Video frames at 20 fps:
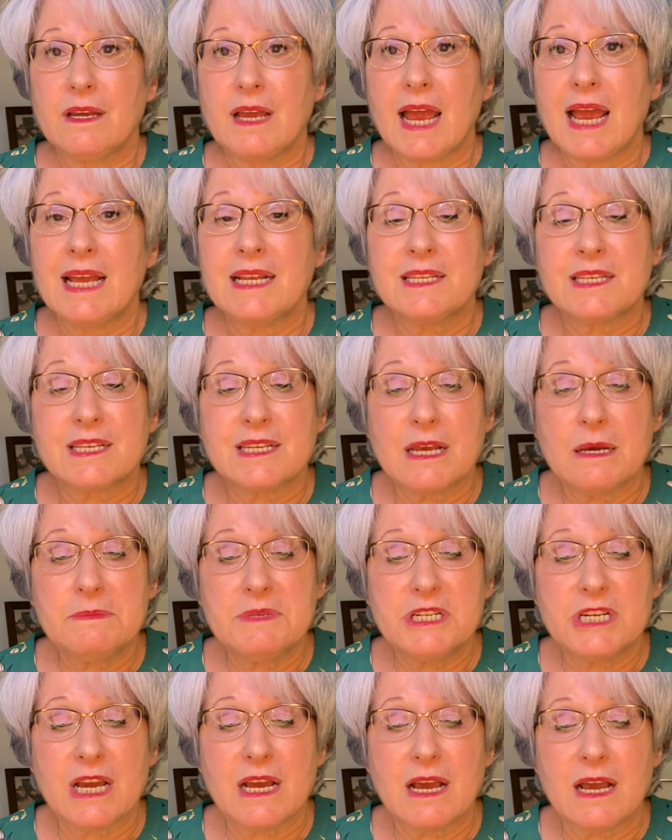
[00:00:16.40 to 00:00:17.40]
At some
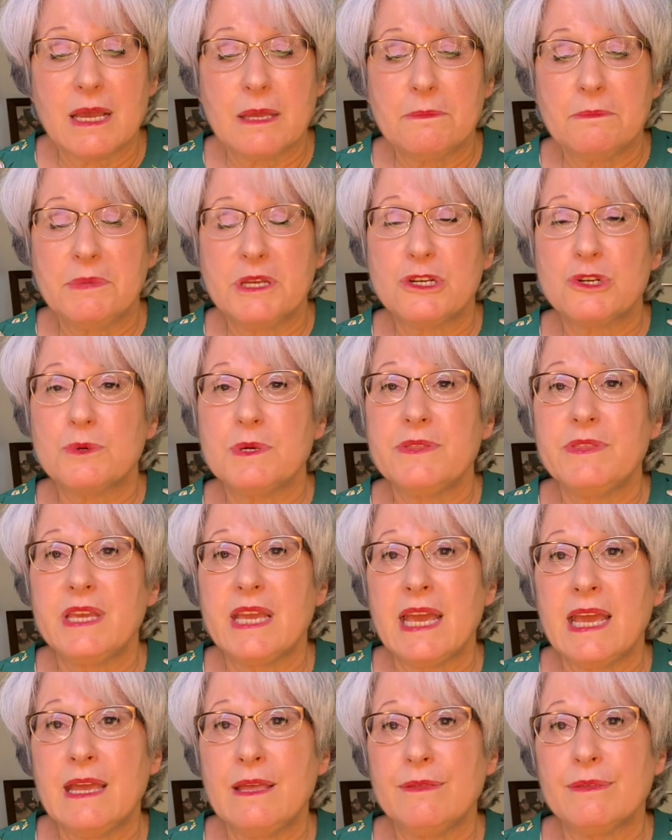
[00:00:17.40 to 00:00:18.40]
time between the
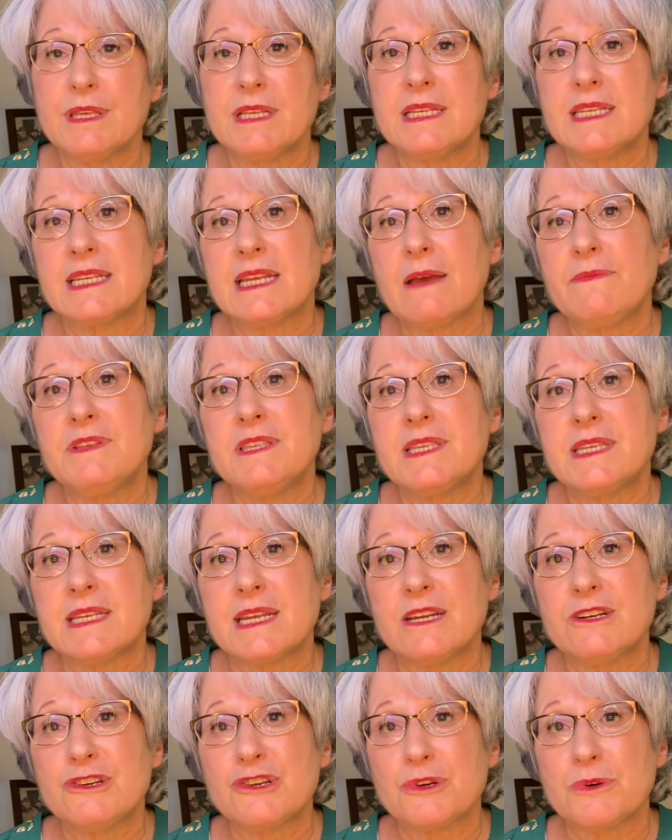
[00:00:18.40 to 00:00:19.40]
8th and 7th
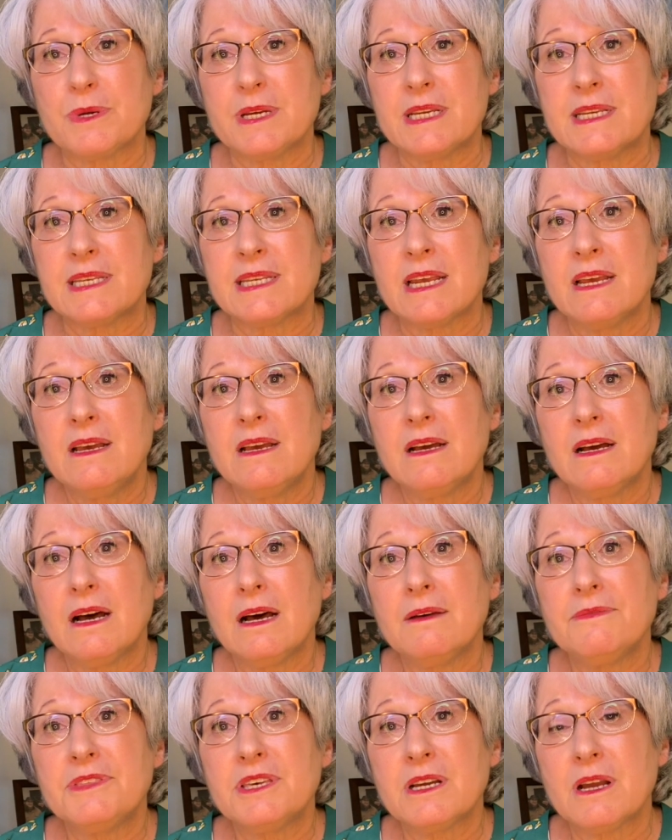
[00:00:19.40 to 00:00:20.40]
centuries
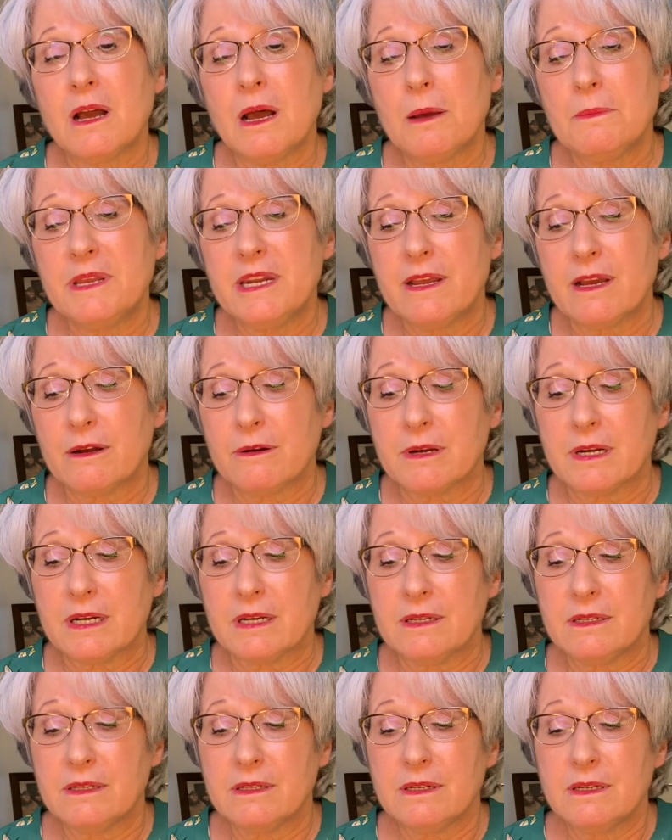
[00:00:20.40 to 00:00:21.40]
of the Common Era,
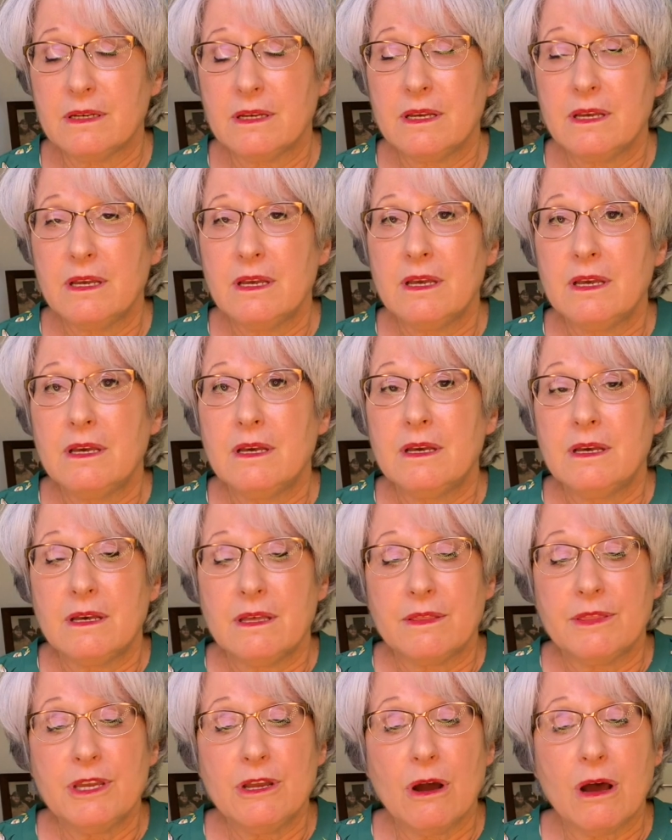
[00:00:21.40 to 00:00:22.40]

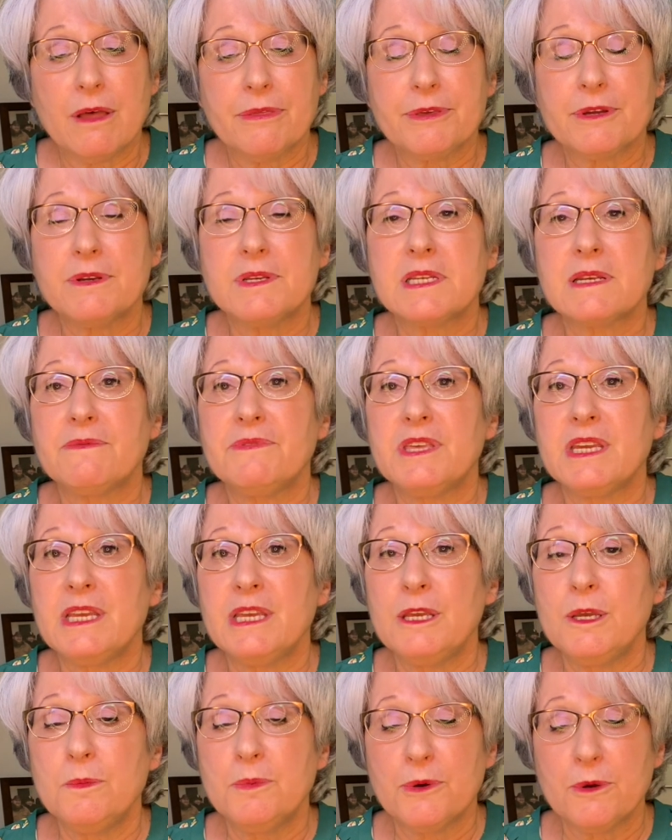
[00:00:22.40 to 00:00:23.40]
the authors of the
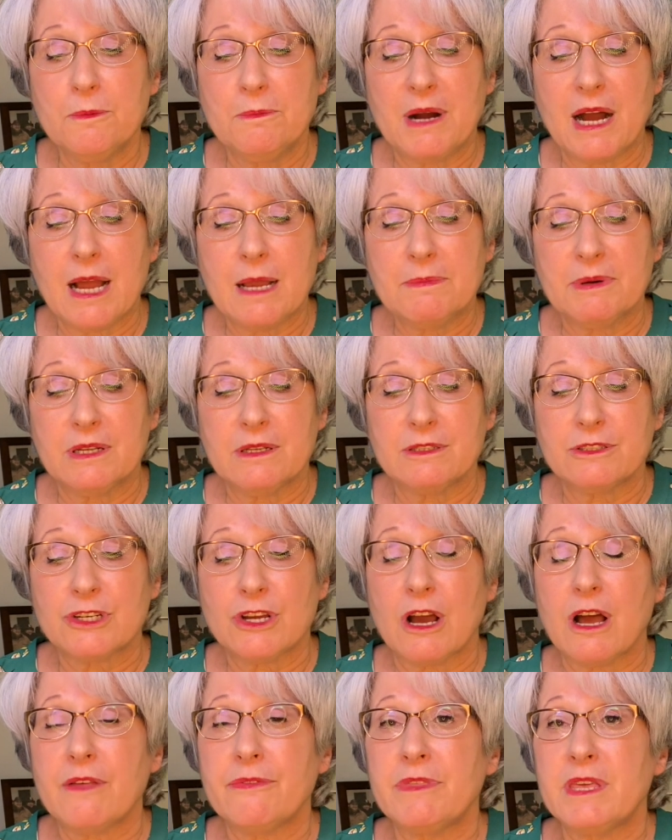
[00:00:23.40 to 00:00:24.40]
Hebrew Bible
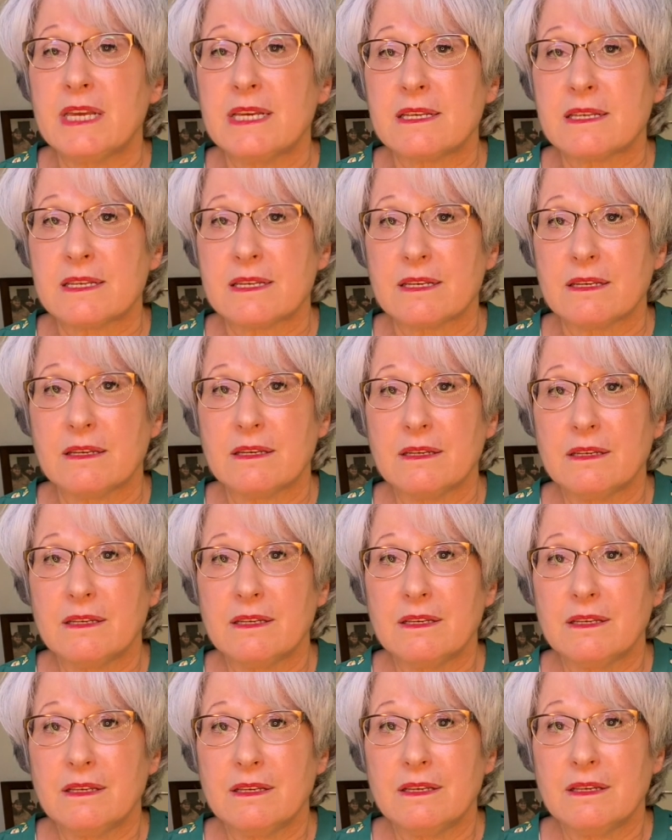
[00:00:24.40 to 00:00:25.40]
taught this:
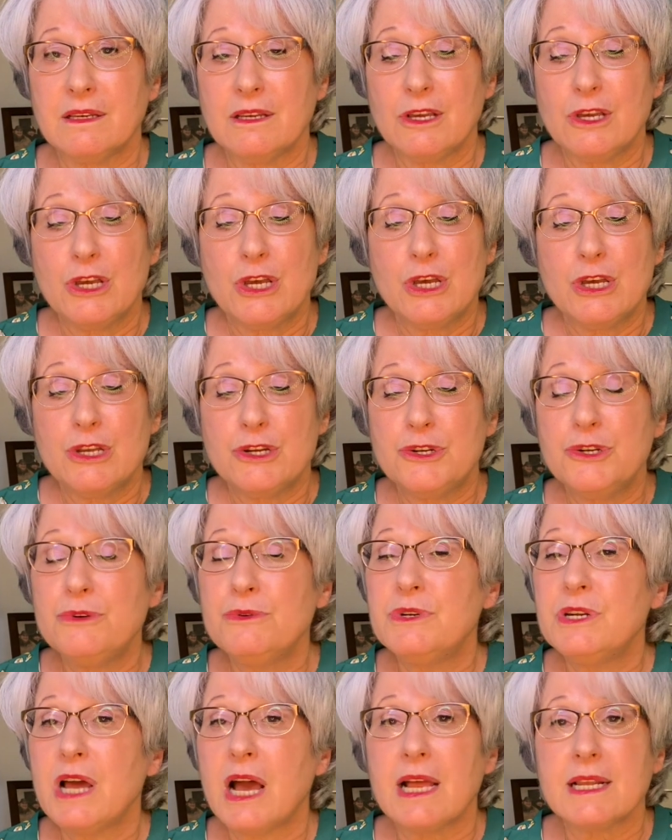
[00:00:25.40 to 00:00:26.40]
do
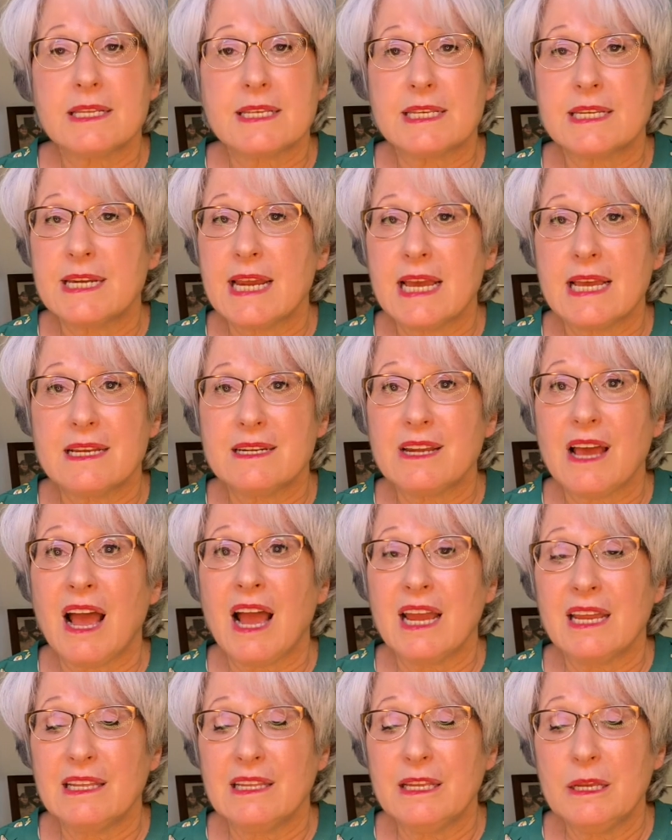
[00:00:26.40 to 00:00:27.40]
not stand
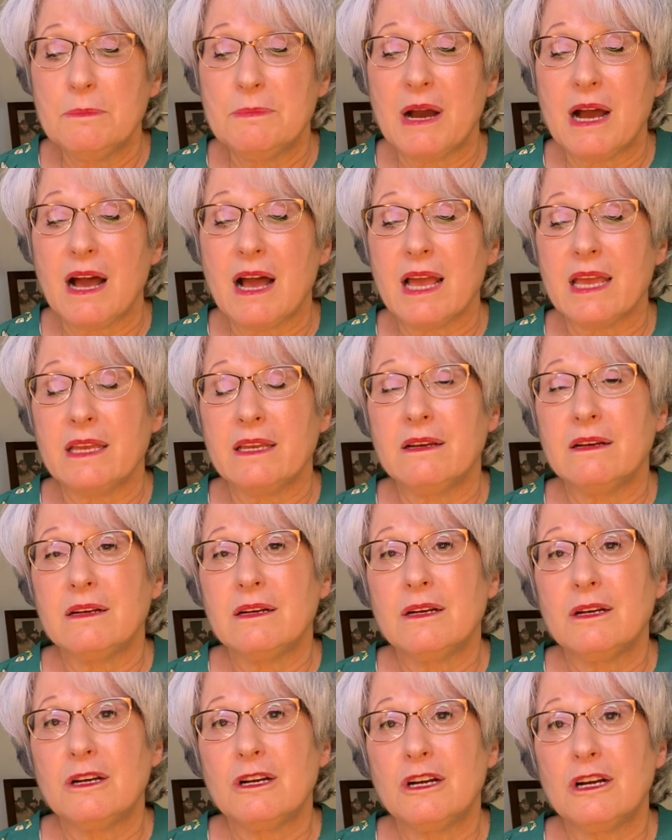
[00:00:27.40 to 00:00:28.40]
idly by
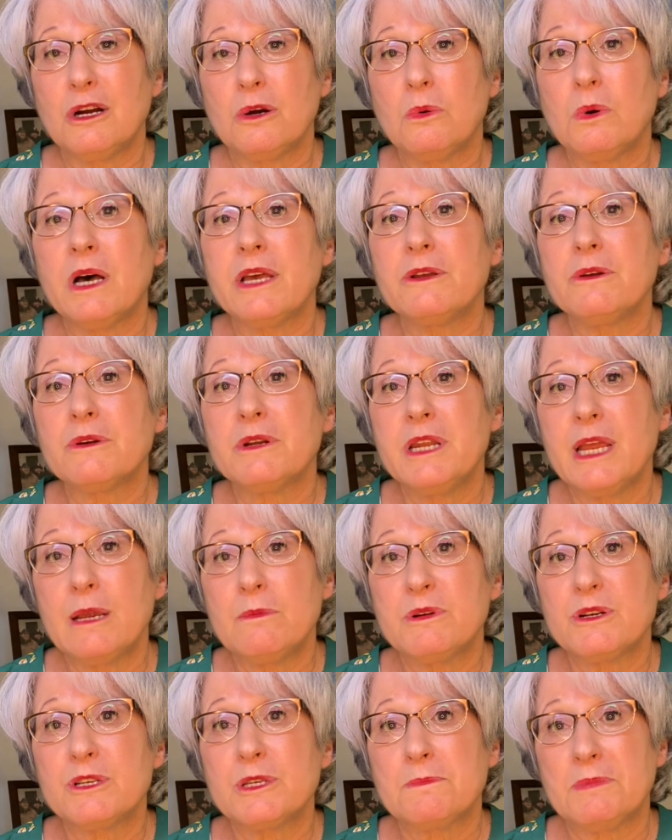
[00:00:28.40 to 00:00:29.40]
while your
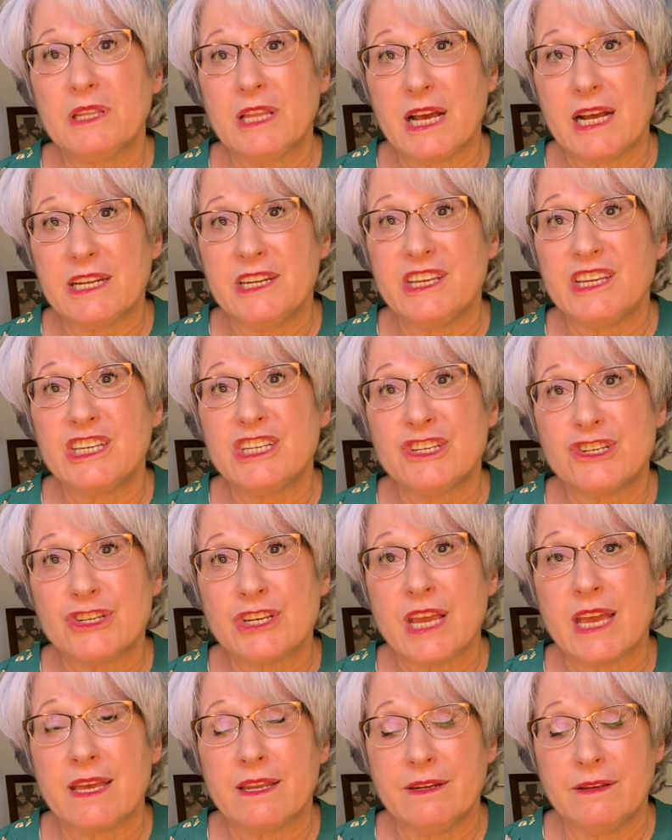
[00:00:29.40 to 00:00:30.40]
neighbor's blood is
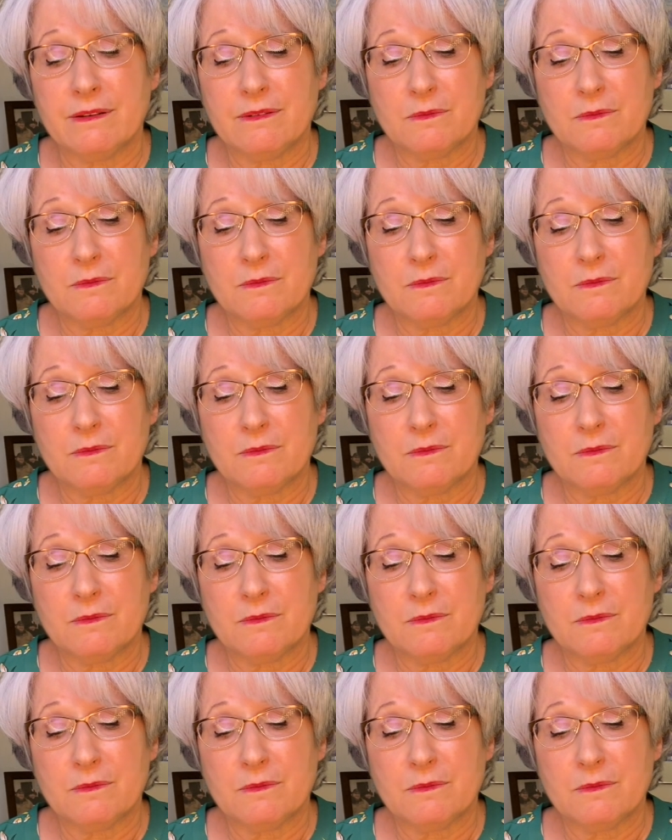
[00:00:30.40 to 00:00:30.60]
shed.